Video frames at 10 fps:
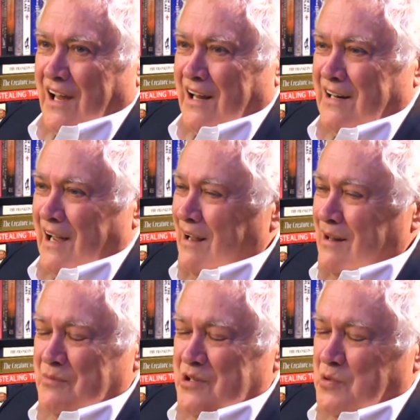and
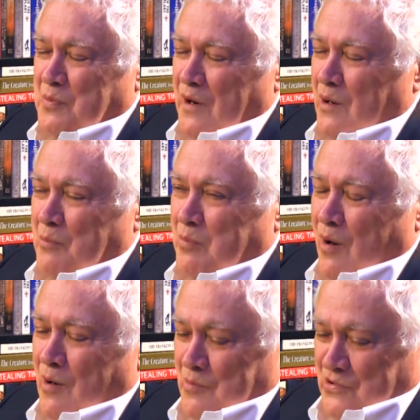now let me spring a
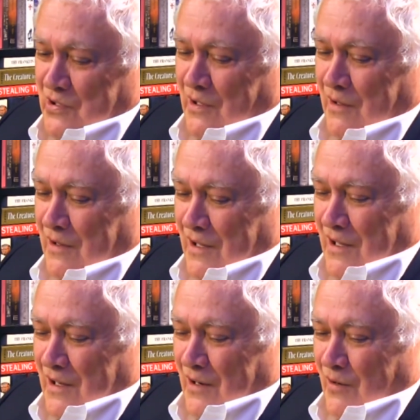bombshell
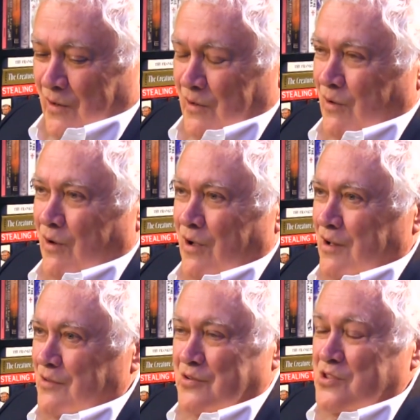on
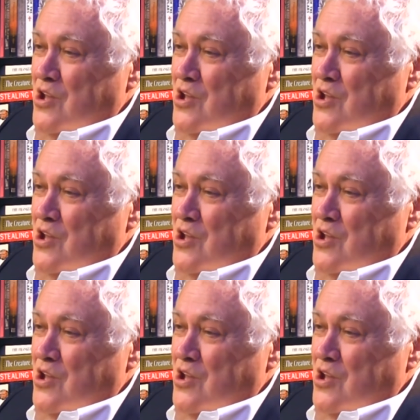all of you.